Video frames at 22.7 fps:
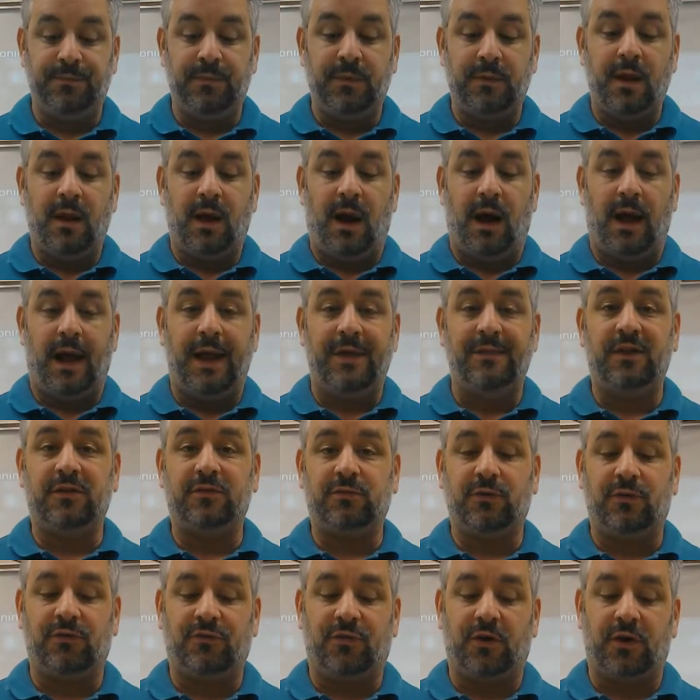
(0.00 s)
And this
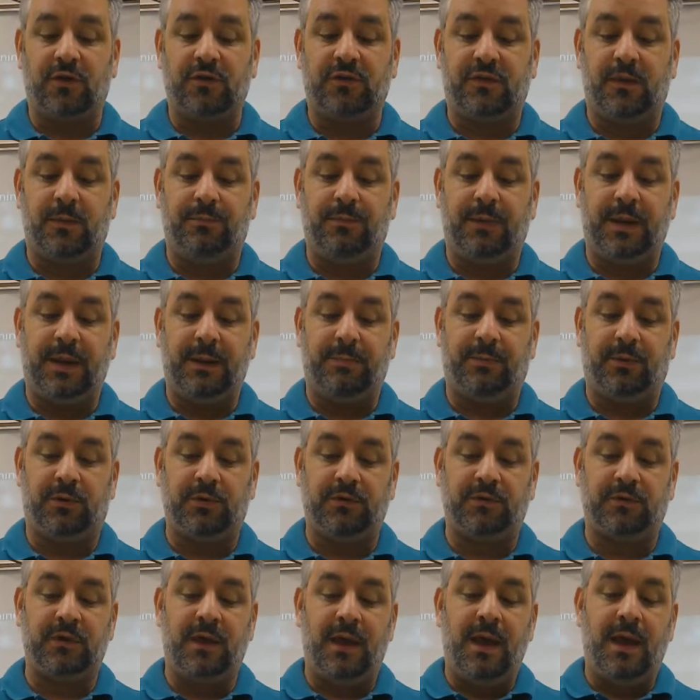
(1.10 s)
refers to
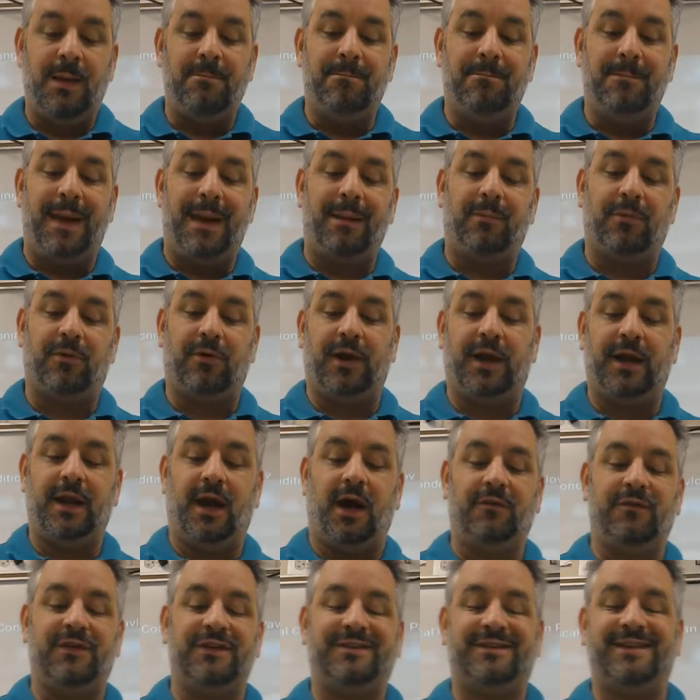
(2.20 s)
people's memory
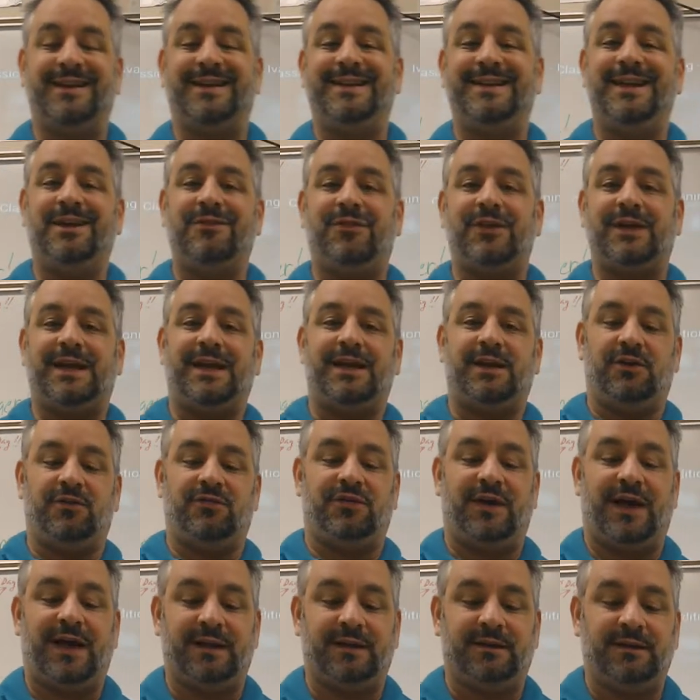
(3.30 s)
of a significant
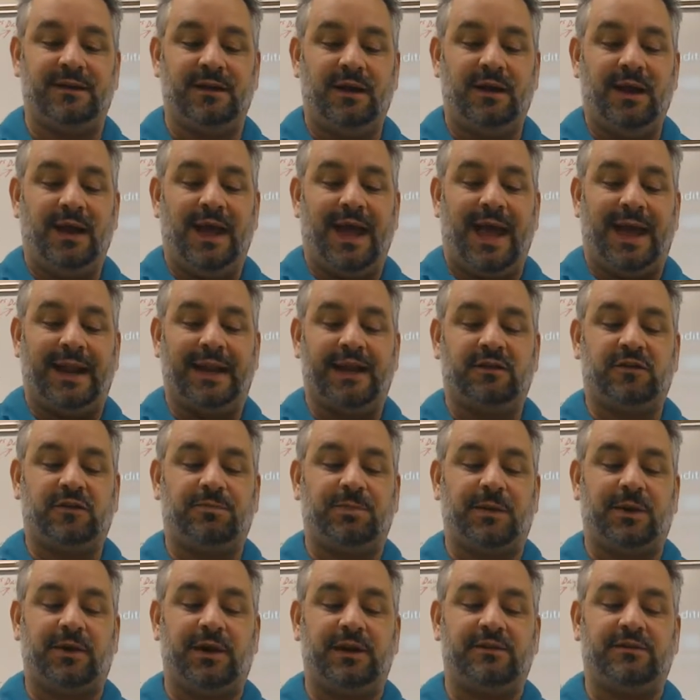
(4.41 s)
event and
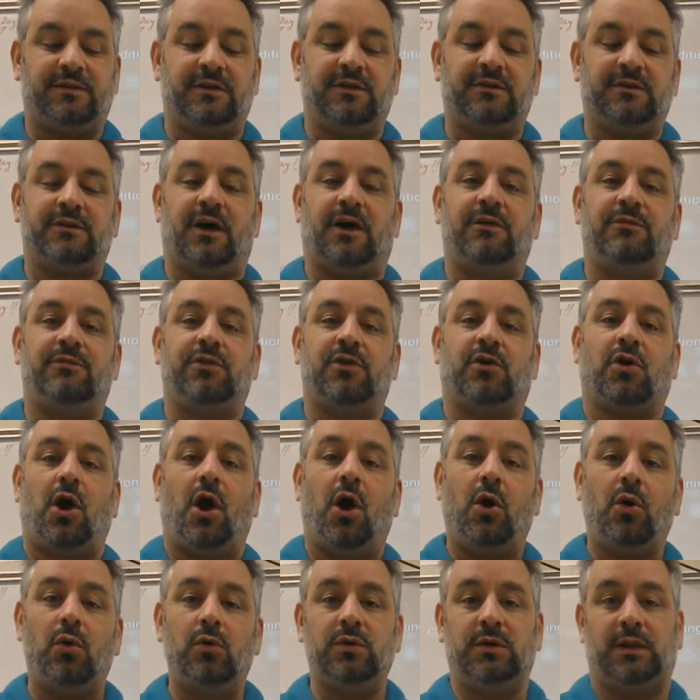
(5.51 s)
experiences of their
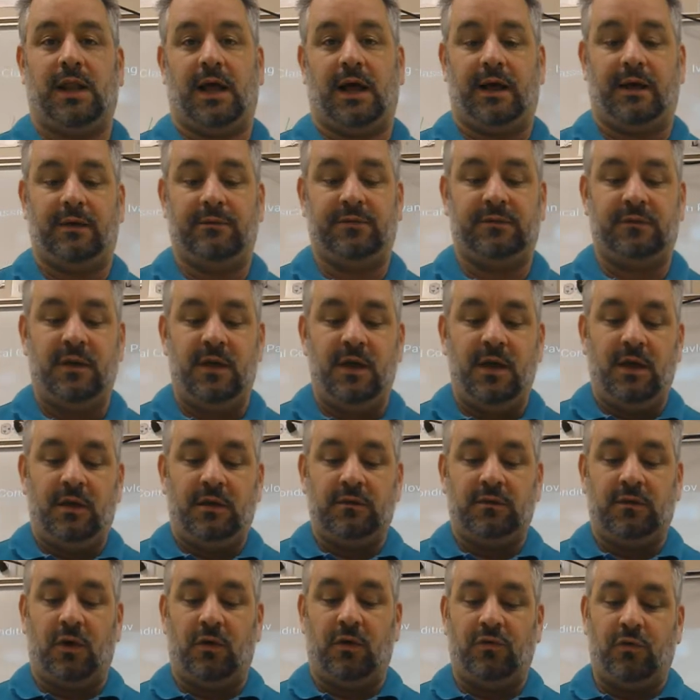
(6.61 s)
own lives.
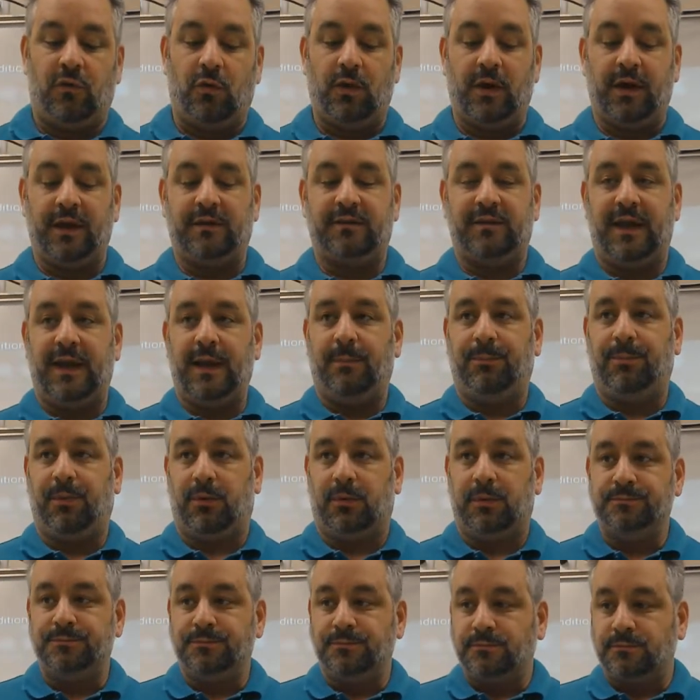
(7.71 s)
So, for
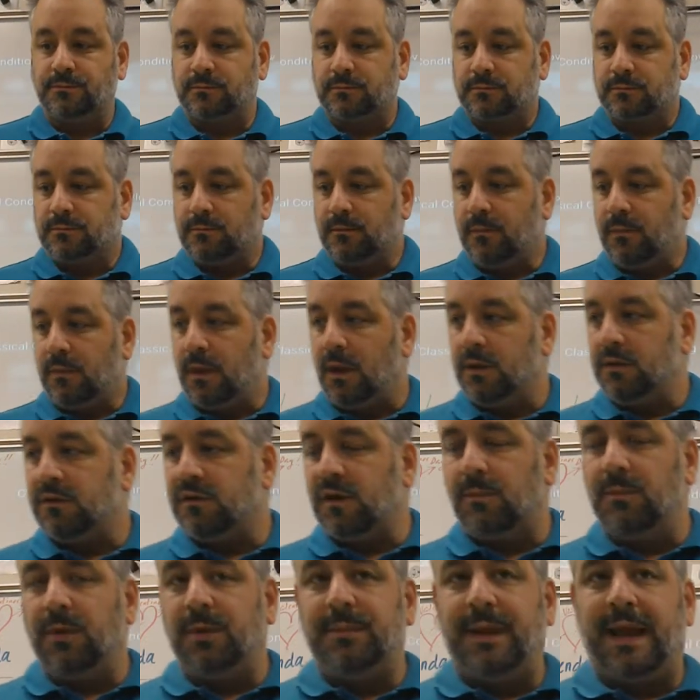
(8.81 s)
example,
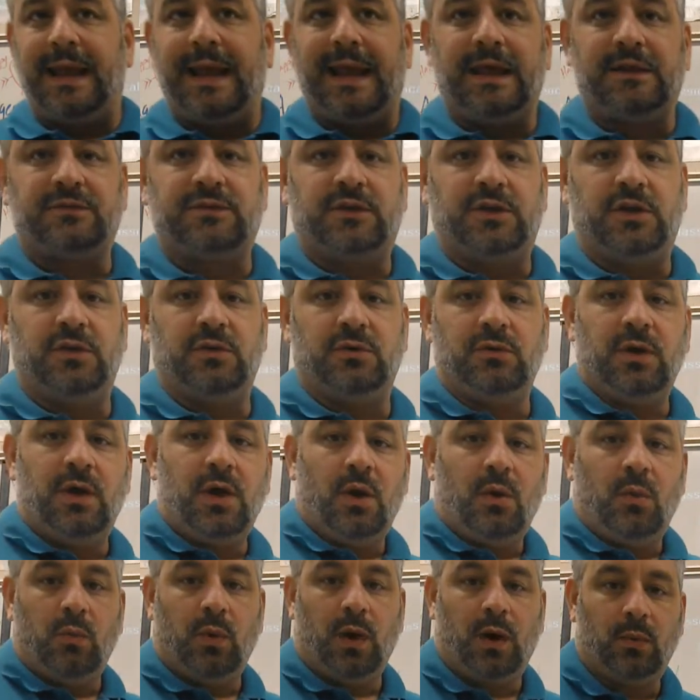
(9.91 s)
someone may ask you,
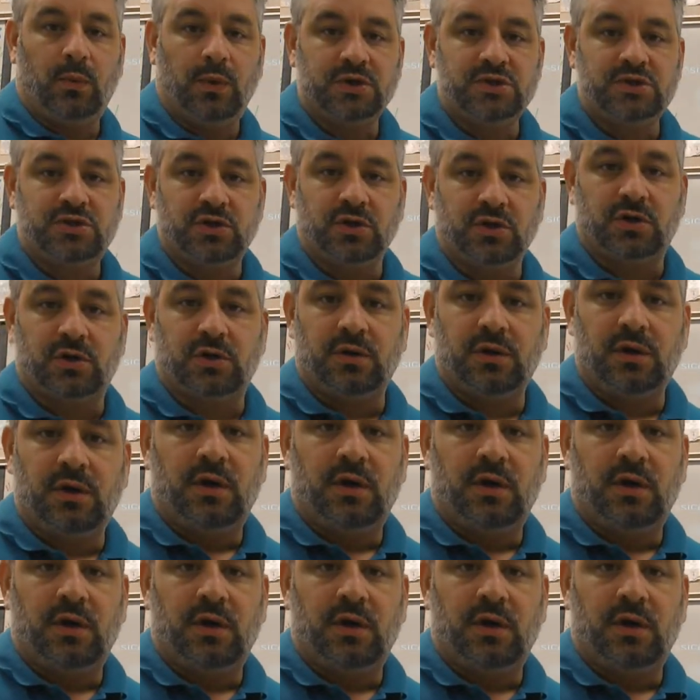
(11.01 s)
what was your